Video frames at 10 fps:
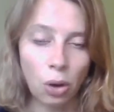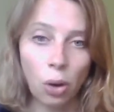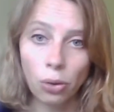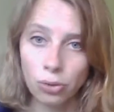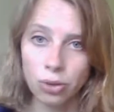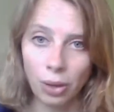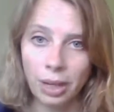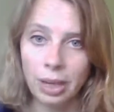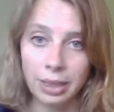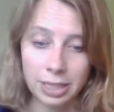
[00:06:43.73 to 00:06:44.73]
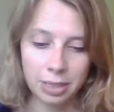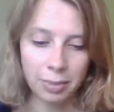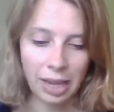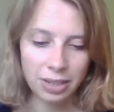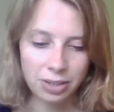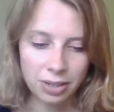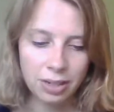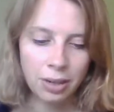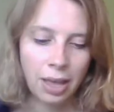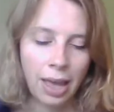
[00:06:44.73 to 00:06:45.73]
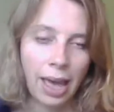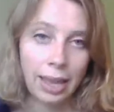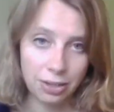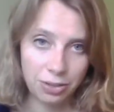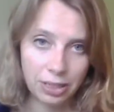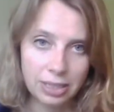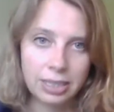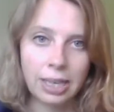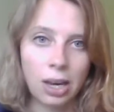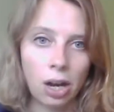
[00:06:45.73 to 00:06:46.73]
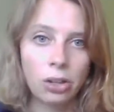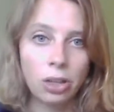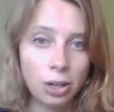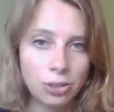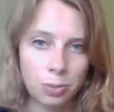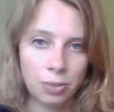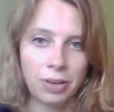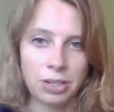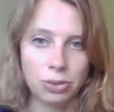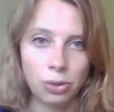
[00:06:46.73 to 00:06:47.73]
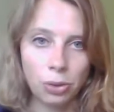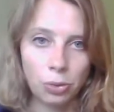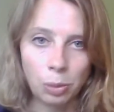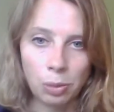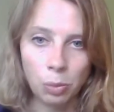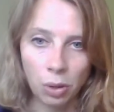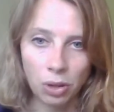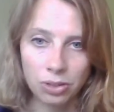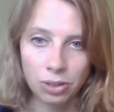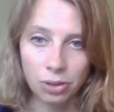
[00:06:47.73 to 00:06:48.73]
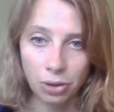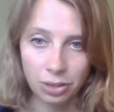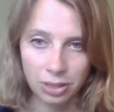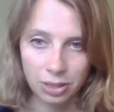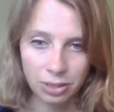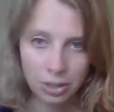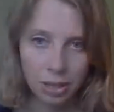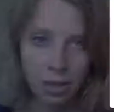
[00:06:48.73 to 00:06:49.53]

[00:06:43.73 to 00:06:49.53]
all join in the simulation. And as you can see, our largest professional group was nurses,